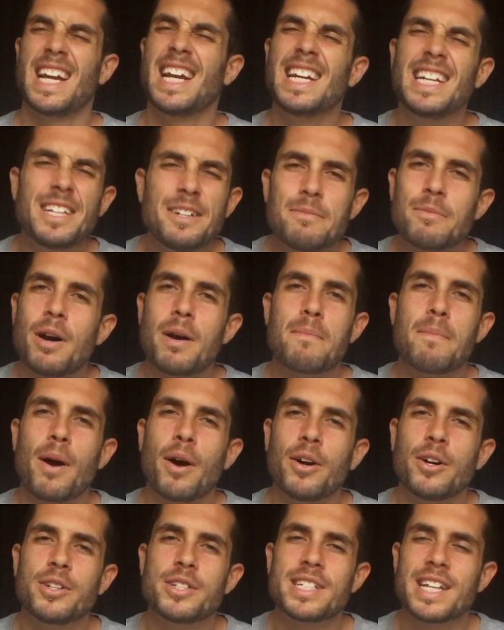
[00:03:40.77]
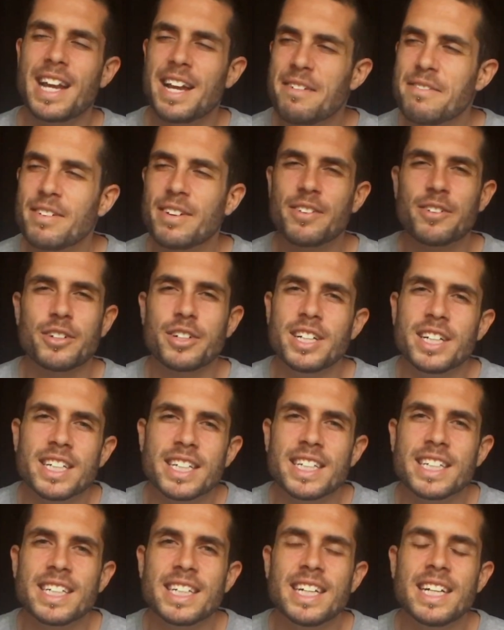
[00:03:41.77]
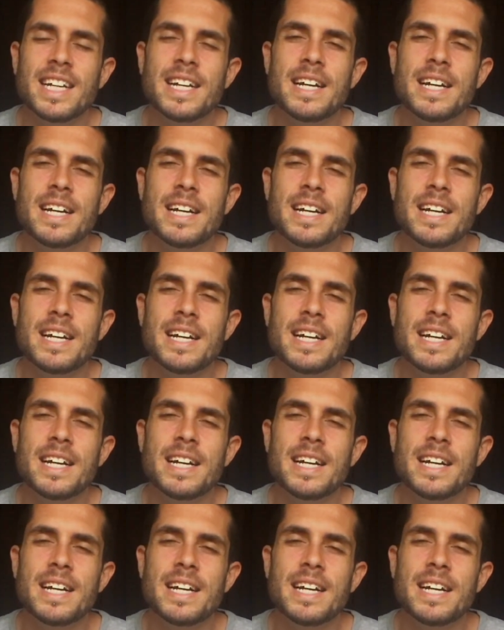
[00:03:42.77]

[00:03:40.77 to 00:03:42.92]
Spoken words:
any of my posts ever, really.